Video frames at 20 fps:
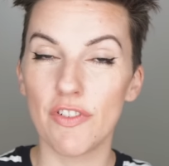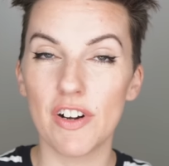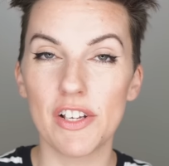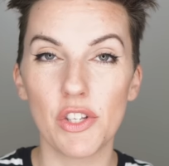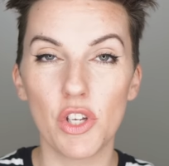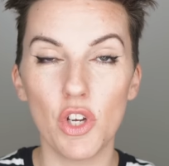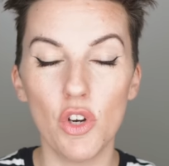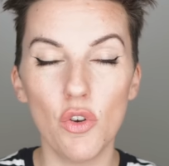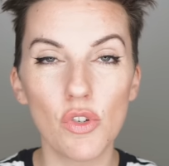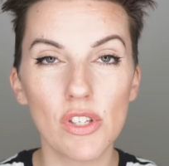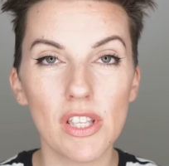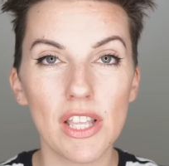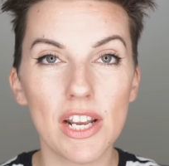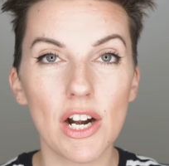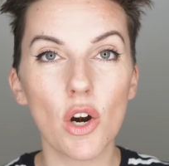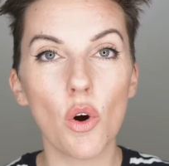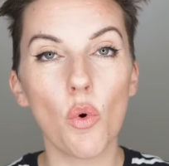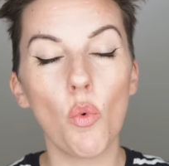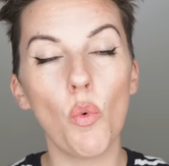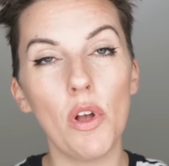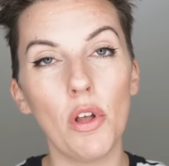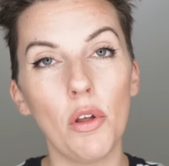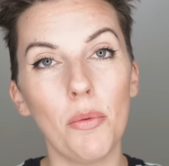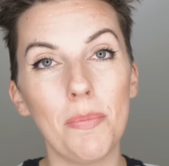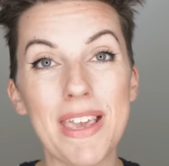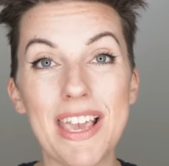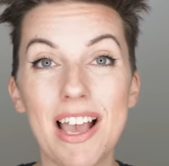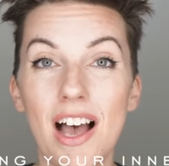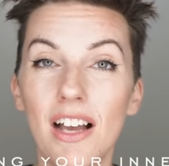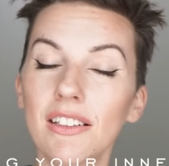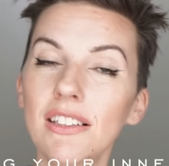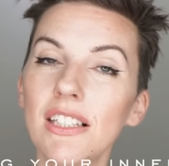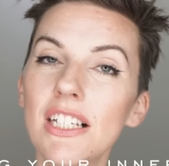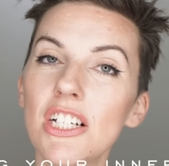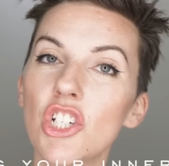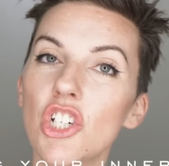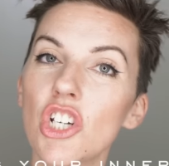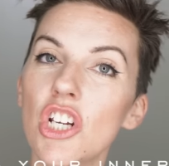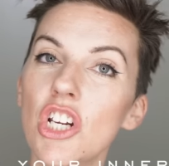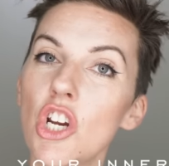Friends newsletter will be
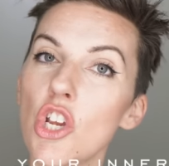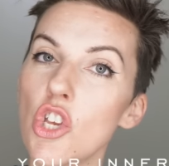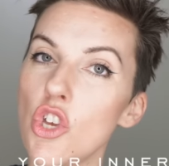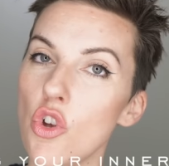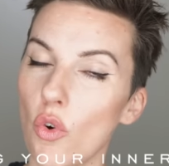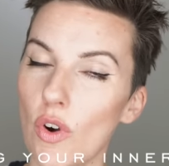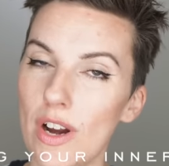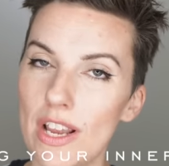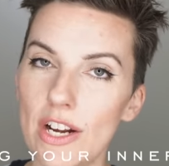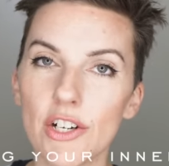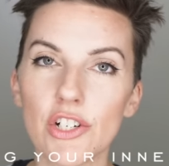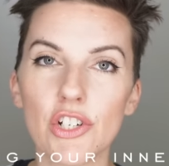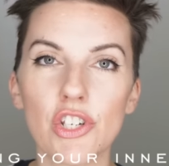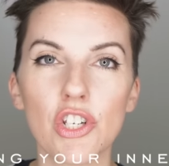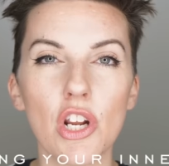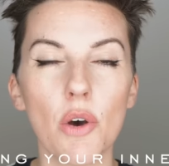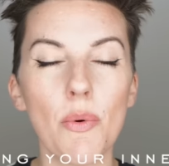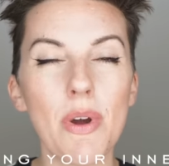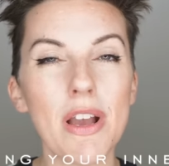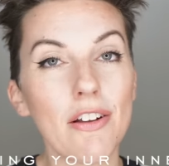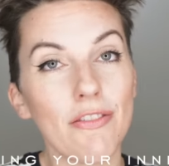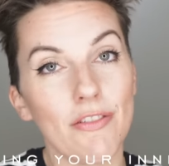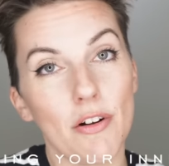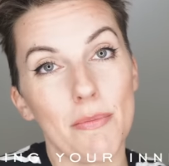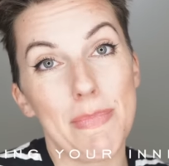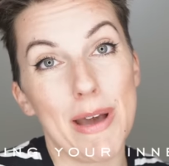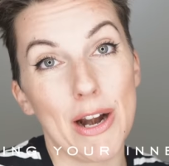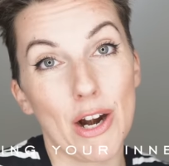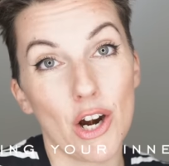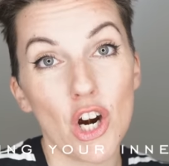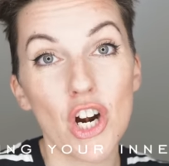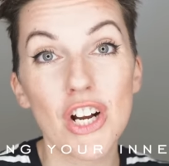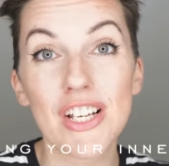unleashing your inner stoic for better